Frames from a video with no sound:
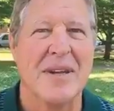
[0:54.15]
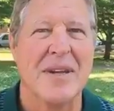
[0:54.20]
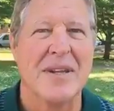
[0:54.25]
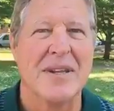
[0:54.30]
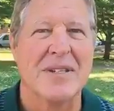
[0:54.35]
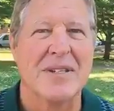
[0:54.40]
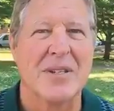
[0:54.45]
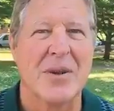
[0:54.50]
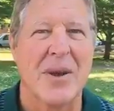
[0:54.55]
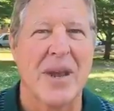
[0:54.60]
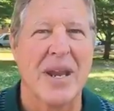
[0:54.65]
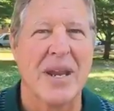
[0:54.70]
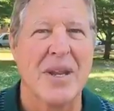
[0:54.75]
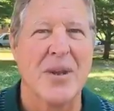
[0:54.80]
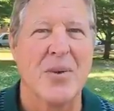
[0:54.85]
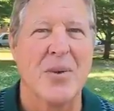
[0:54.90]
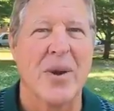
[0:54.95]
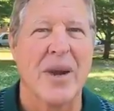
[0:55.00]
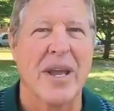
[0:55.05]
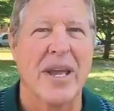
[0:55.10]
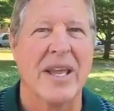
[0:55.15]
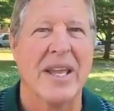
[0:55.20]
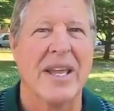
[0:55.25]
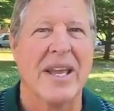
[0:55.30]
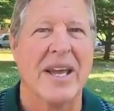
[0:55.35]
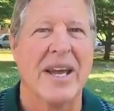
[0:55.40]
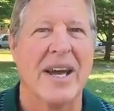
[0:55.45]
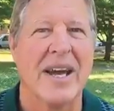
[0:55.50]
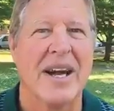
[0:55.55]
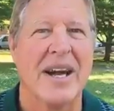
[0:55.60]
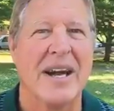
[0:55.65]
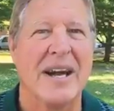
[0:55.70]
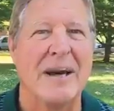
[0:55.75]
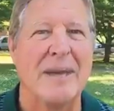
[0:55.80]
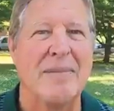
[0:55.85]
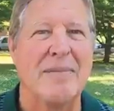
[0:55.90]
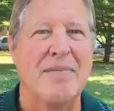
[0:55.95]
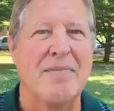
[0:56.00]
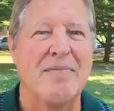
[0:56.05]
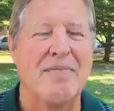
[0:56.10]
So anyway,
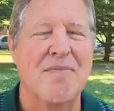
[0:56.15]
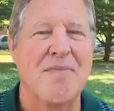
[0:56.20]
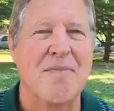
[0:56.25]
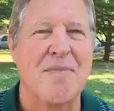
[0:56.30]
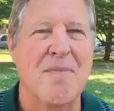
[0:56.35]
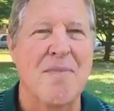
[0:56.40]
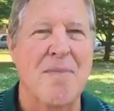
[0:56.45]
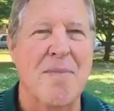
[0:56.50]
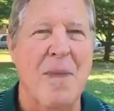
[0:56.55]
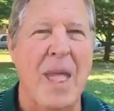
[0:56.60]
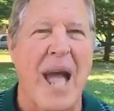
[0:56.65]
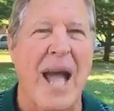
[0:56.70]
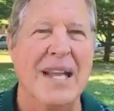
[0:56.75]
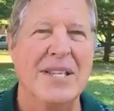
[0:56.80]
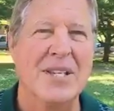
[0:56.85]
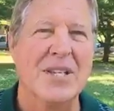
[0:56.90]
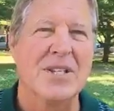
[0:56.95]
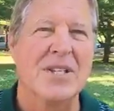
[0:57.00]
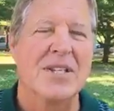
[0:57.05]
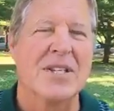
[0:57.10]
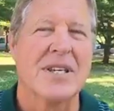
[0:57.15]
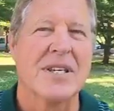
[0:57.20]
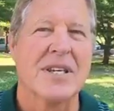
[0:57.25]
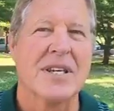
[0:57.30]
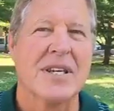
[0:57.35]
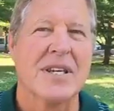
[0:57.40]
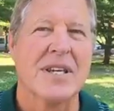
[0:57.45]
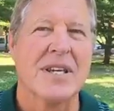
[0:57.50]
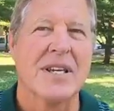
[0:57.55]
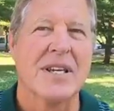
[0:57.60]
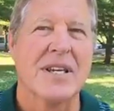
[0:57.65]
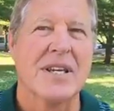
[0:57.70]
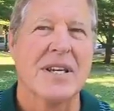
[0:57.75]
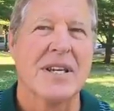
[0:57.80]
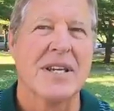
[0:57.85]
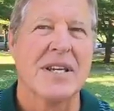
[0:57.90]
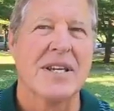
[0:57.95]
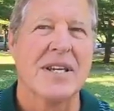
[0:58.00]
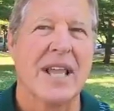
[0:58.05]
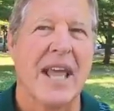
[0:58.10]
I just
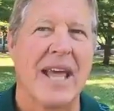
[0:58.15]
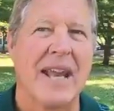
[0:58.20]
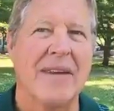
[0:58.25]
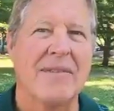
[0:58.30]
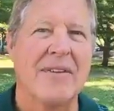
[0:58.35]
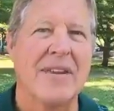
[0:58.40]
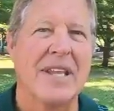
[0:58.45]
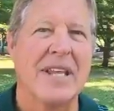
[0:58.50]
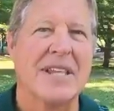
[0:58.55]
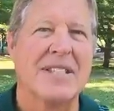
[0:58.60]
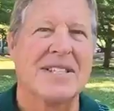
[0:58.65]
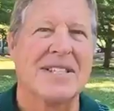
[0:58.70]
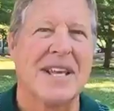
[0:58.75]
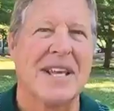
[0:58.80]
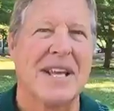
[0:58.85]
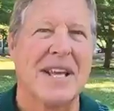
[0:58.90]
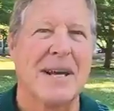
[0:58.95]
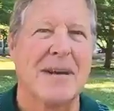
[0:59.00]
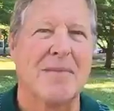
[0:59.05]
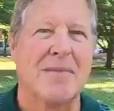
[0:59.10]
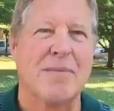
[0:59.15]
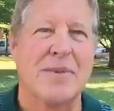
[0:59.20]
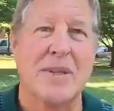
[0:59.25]
had everything set up.